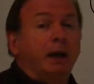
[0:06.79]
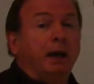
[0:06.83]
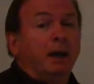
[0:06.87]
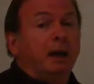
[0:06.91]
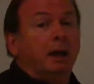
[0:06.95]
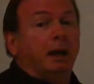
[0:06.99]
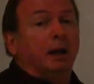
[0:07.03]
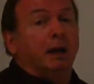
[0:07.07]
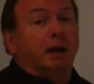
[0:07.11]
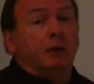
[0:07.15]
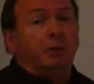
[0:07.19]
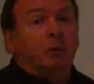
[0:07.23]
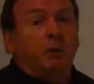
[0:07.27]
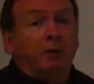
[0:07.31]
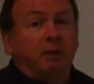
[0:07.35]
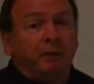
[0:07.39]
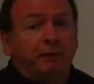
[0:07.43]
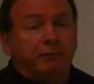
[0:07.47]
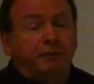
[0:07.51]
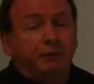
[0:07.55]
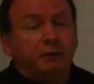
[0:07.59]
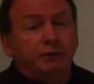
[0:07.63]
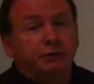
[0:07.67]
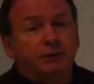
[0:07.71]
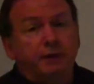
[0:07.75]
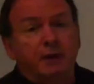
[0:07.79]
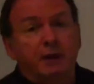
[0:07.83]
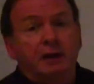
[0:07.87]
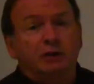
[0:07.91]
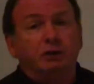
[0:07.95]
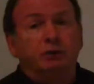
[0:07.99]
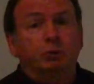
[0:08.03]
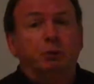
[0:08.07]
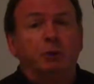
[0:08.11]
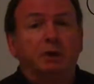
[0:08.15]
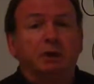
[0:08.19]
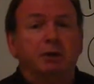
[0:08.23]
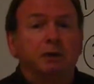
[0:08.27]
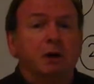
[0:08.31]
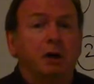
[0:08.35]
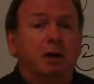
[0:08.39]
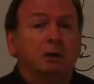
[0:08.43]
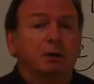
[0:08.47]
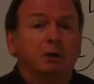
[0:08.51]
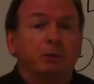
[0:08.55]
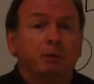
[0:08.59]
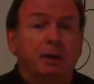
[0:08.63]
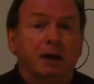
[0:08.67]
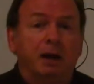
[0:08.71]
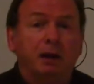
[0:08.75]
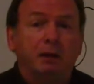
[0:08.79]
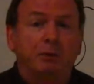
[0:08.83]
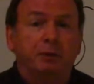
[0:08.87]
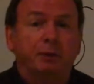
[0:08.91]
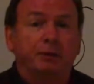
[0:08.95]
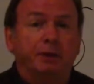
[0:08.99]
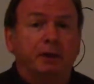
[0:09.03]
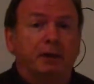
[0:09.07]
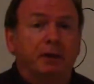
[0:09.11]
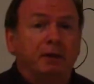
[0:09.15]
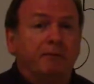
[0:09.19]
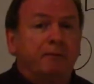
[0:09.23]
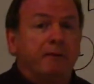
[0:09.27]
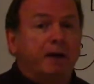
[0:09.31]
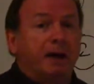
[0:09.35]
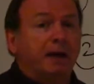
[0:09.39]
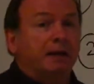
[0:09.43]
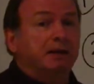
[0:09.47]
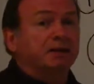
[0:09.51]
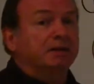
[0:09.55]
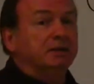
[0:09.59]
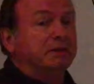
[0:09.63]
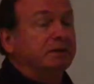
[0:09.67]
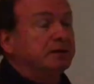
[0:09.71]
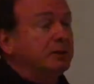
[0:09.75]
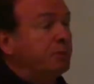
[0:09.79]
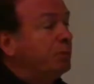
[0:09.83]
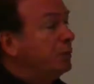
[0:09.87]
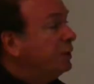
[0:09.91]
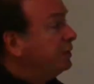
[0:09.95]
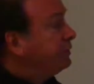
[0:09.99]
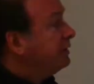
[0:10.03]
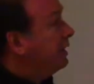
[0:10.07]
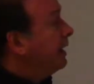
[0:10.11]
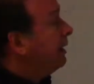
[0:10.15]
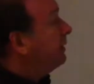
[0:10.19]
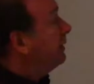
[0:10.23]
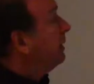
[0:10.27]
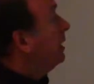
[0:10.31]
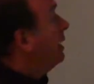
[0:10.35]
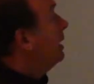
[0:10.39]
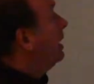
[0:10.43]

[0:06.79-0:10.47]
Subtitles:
And one of the first things we talked about with the lymphatic system was that